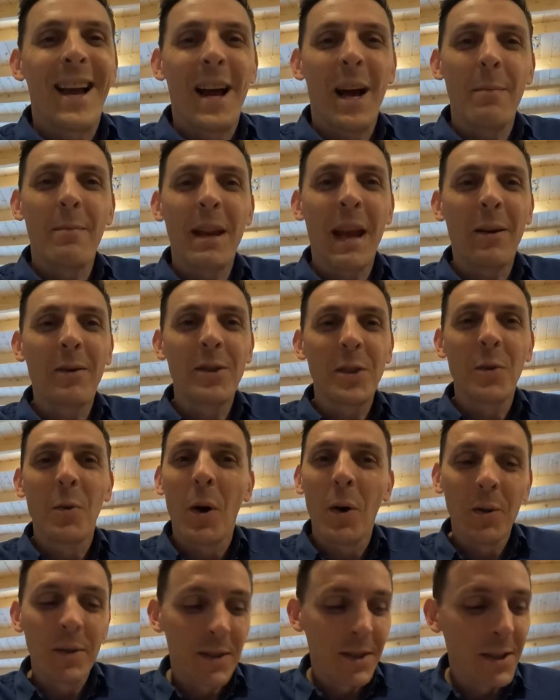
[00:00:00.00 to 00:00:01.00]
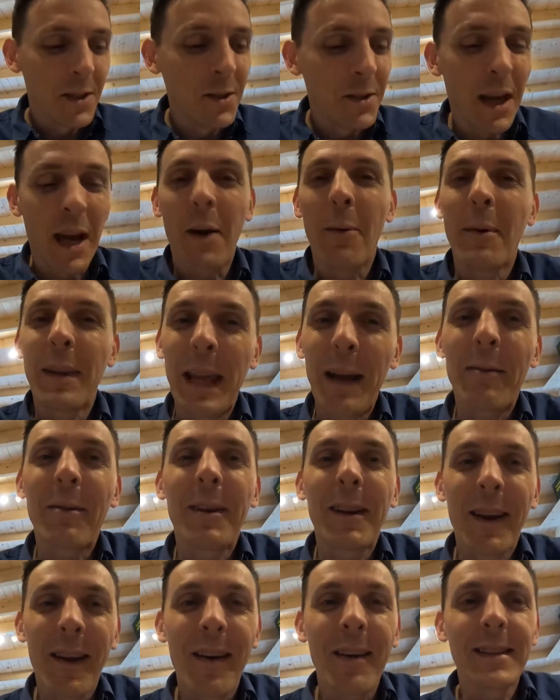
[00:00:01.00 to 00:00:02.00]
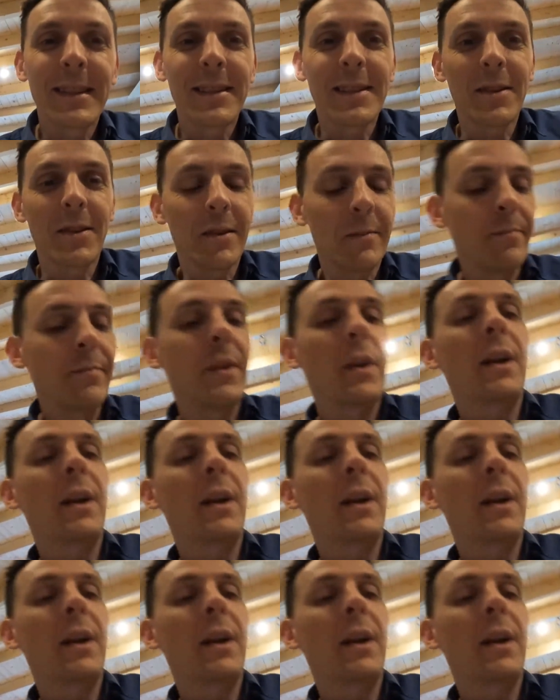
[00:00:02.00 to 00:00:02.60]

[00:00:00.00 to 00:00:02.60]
I'm now too old to do that without glasses on.